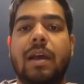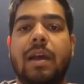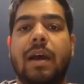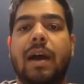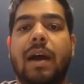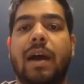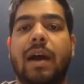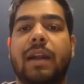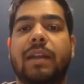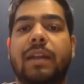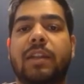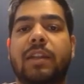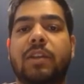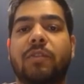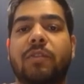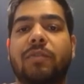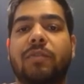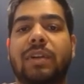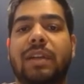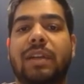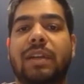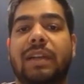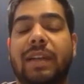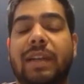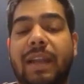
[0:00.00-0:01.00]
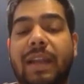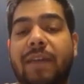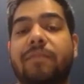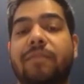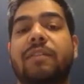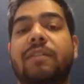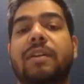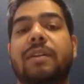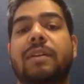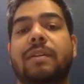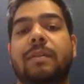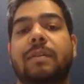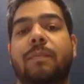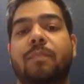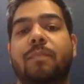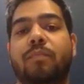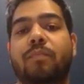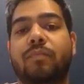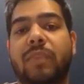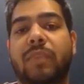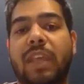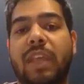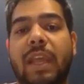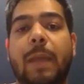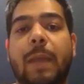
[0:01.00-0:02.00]
and you will never
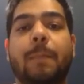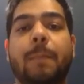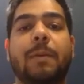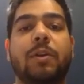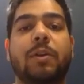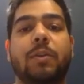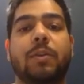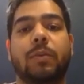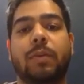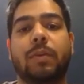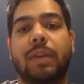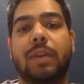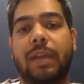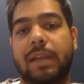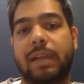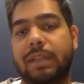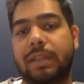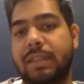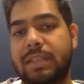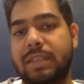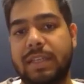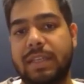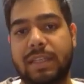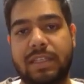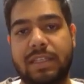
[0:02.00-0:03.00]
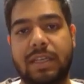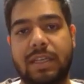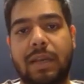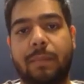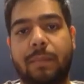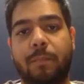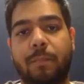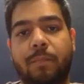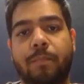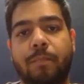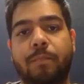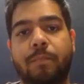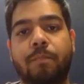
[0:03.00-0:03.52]
be able to clear this exam.